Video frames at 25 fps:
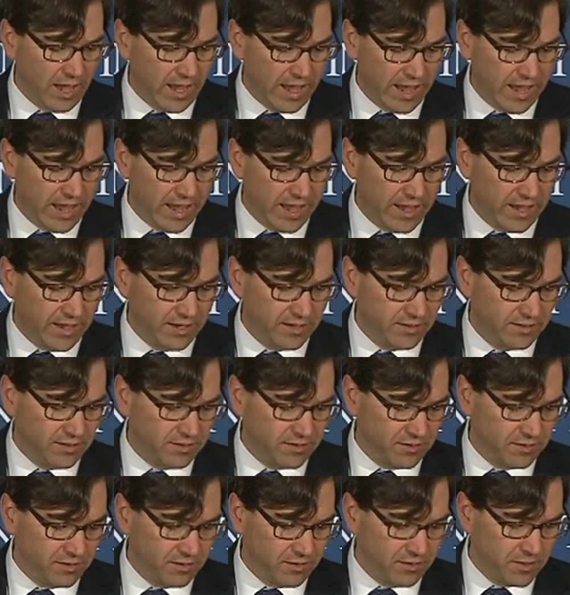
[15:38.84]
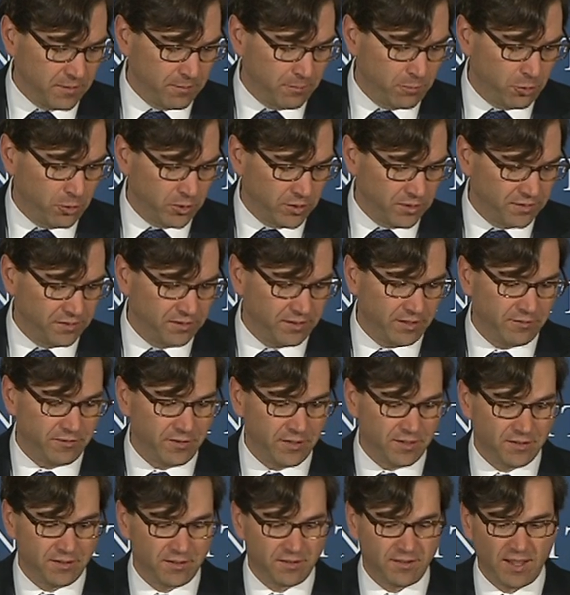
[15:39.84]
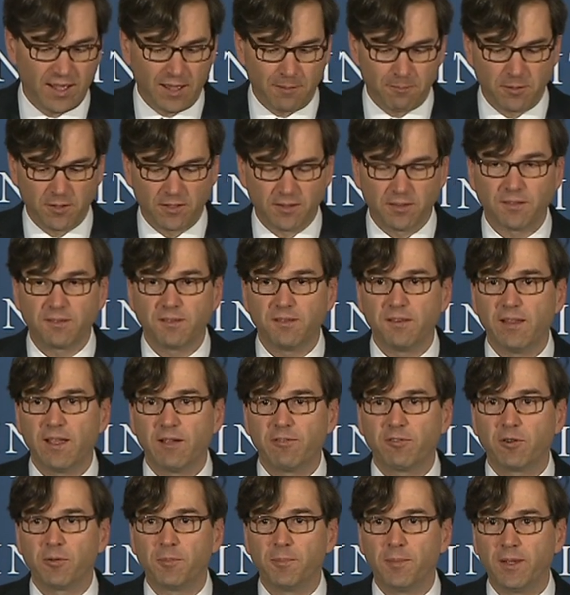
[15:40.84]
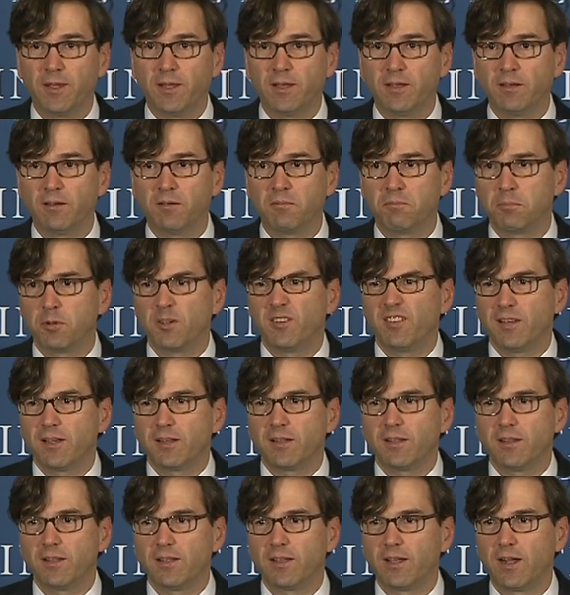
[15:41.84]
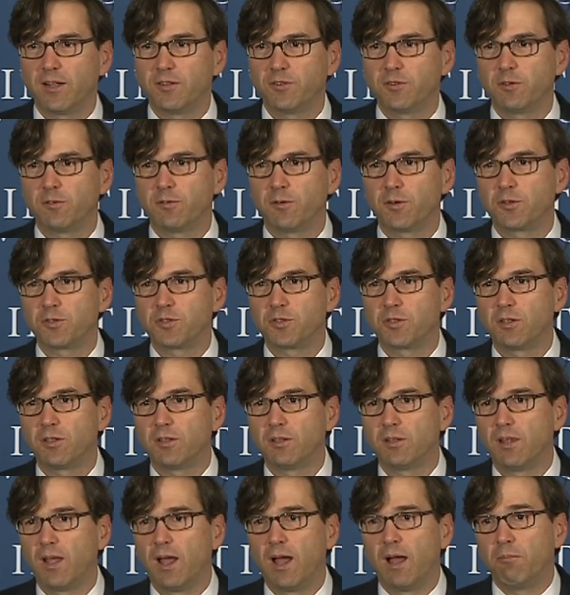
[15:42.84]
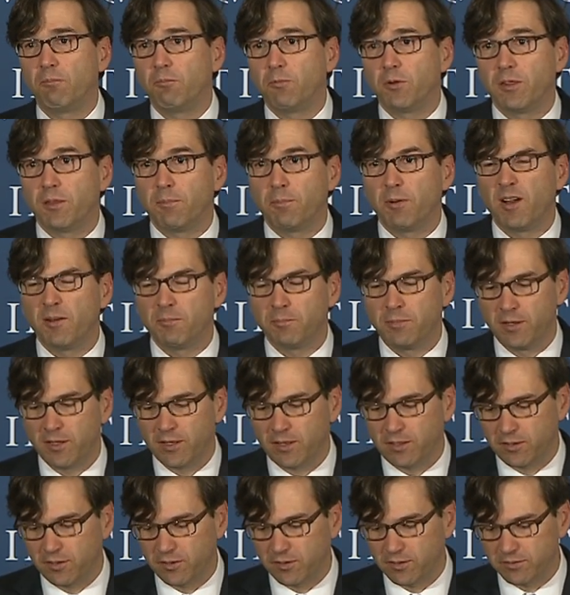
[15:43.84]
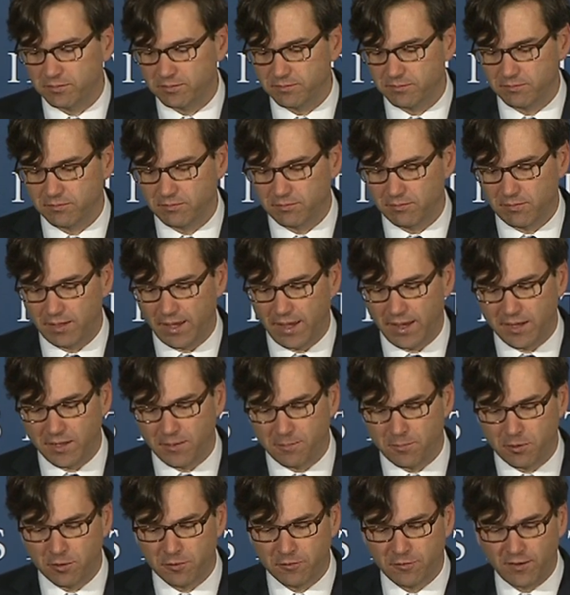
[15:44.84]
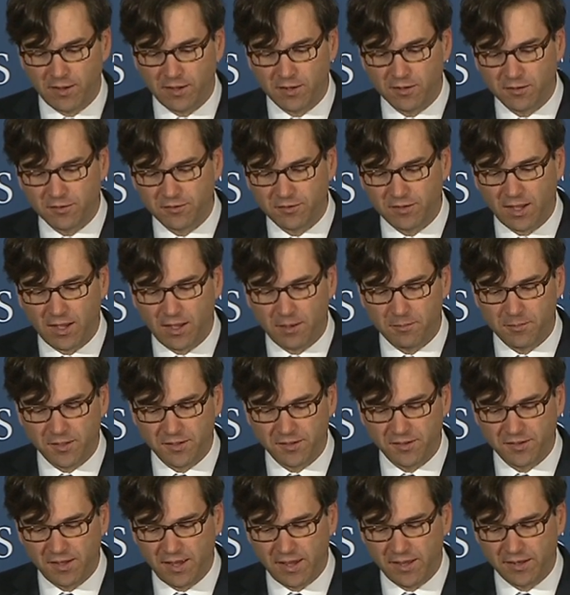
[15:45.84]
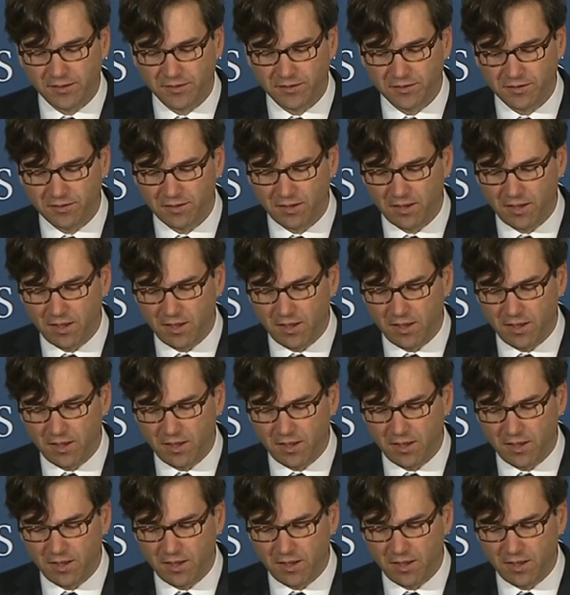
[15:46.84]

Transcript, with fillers: And the importance of it is a topic that's never been particularly controversial with the public or any purveyor of common sense.